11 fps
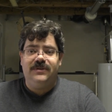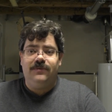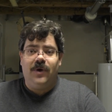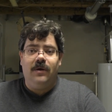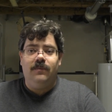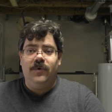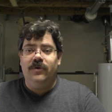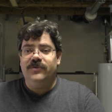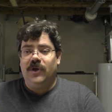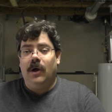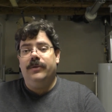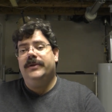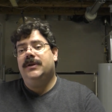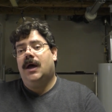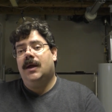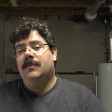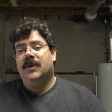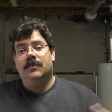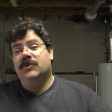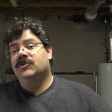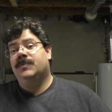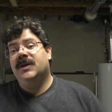wrong moves all the time and
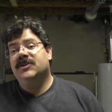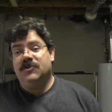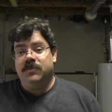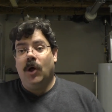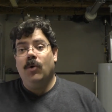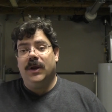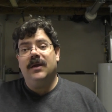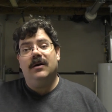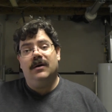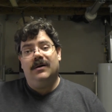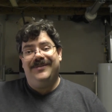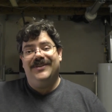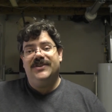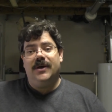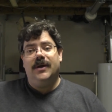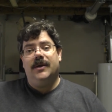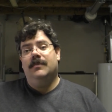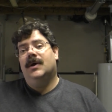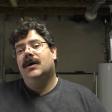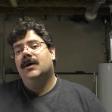computers would be exploding all the time.